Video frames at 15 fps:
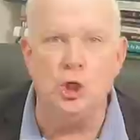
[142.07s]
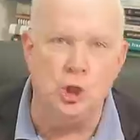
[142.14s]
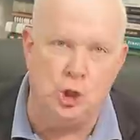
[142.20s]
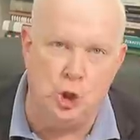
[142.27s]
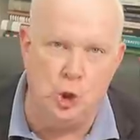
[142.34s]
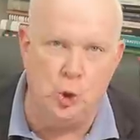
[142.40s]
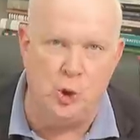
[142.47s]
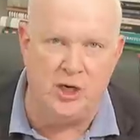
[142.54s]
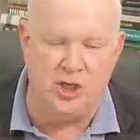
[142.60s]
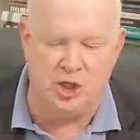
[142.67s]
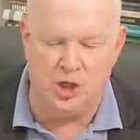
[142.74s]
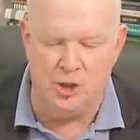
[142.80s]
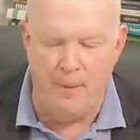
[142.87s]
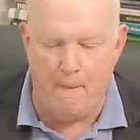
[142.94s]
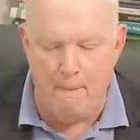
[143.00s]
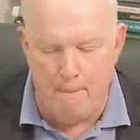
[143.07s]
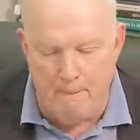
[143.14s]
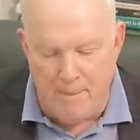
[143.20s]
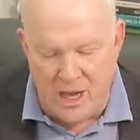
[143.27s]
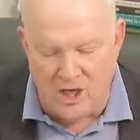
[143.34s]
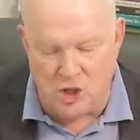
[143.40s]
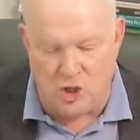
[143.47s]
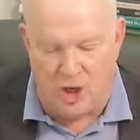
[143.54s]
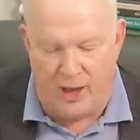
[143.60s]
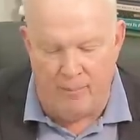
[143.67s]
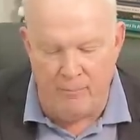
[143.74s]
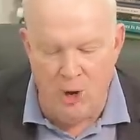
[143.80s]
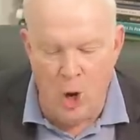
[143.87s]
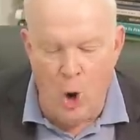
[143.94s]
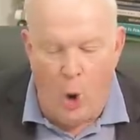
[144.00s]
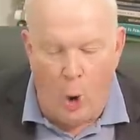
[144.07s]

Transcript: Jewish, Muslim,